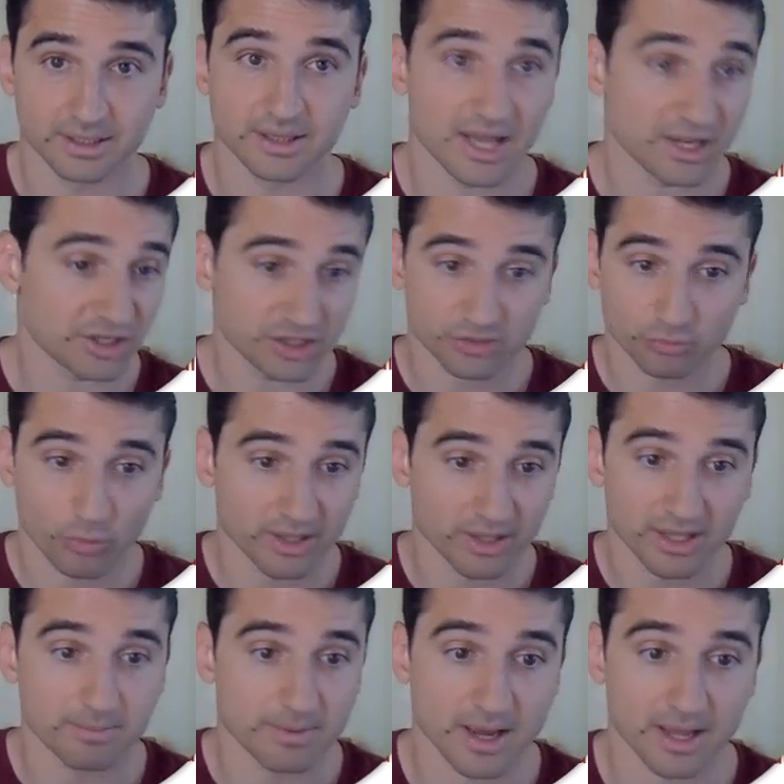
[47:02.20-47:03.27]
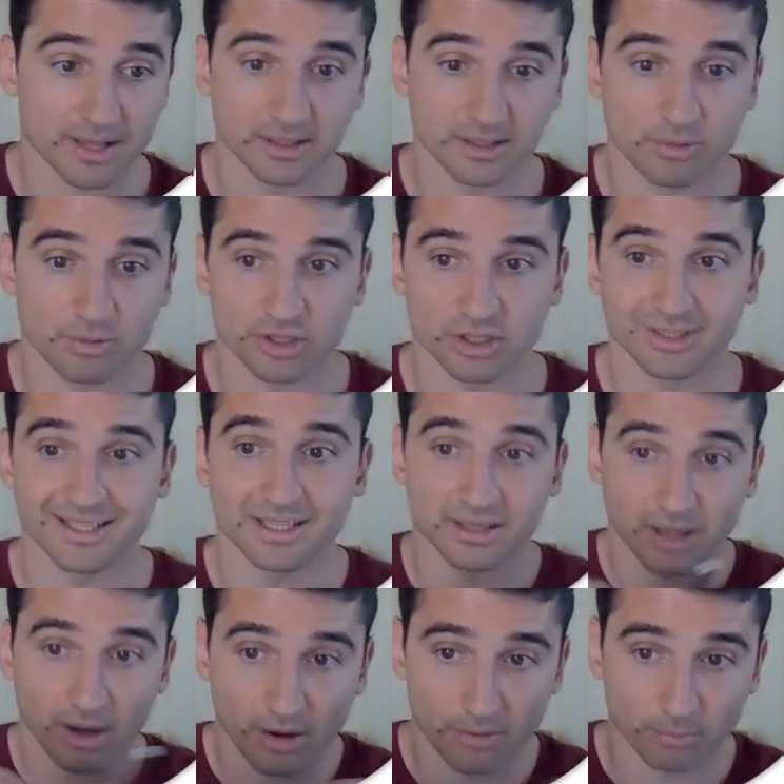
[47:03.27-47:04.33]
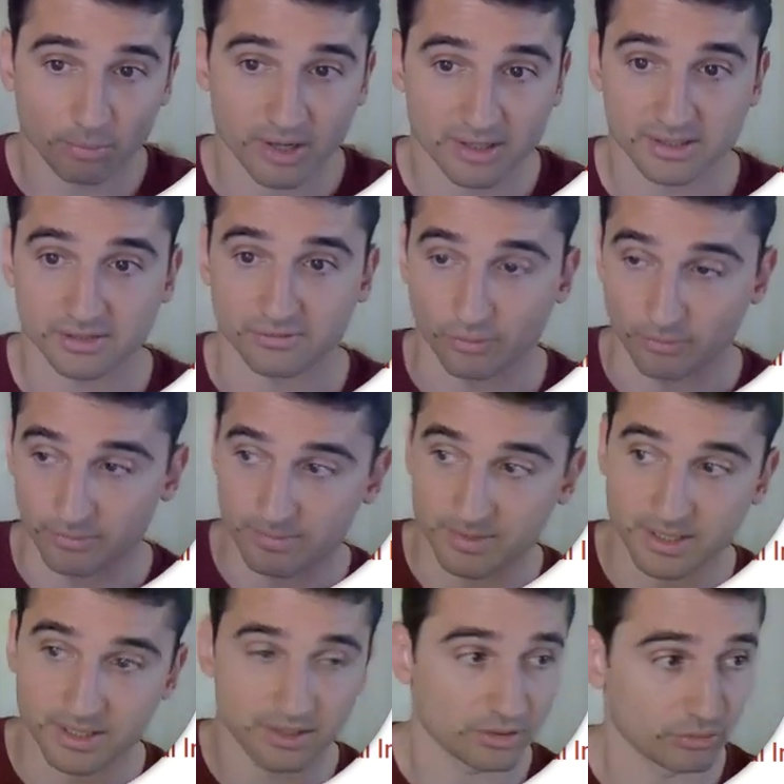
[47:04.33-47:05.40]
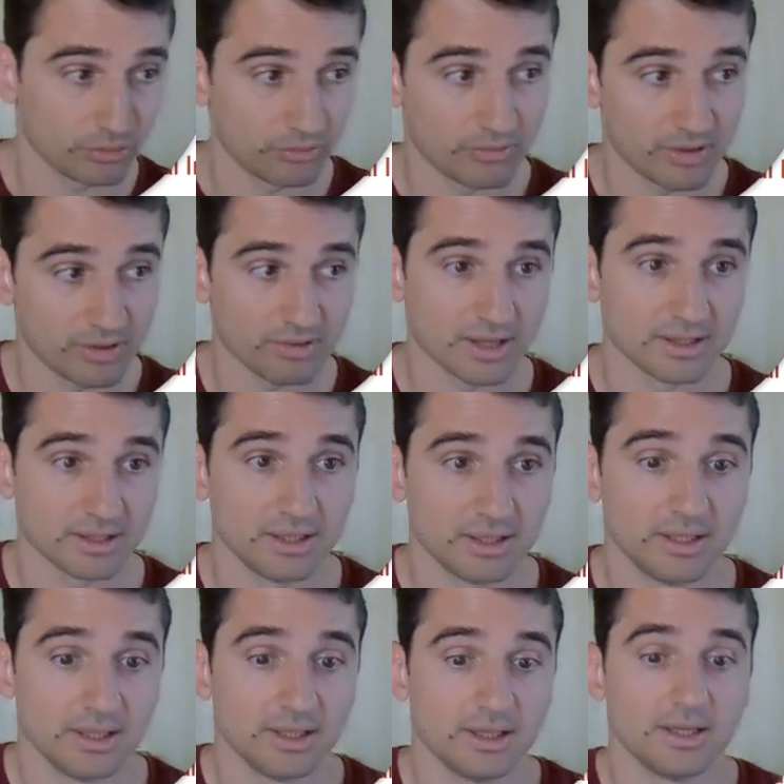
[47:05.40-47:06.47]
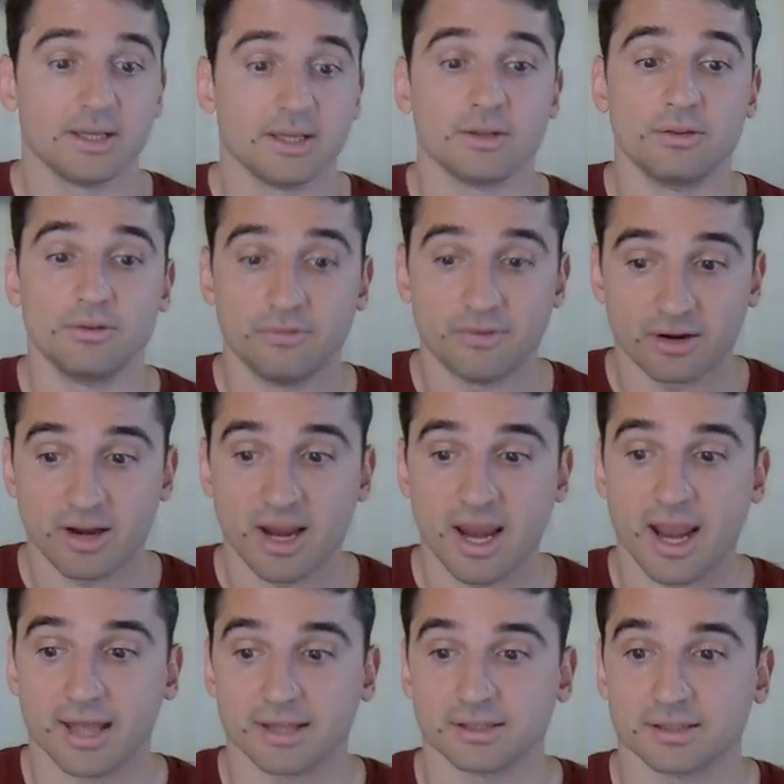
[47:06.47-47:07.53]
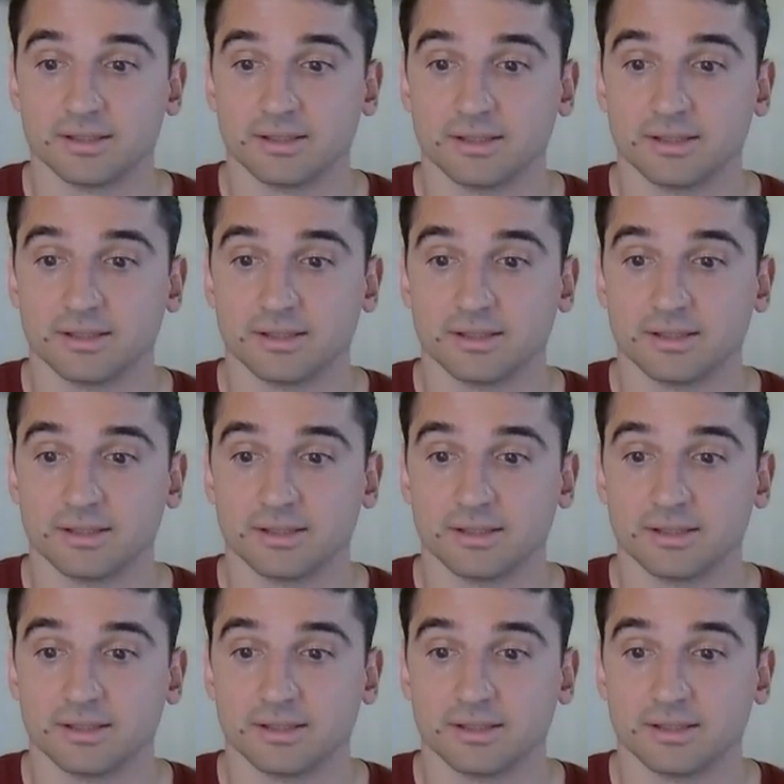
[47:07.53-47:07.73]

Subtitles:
not just one API integration, the entire process from the beginning to the very end,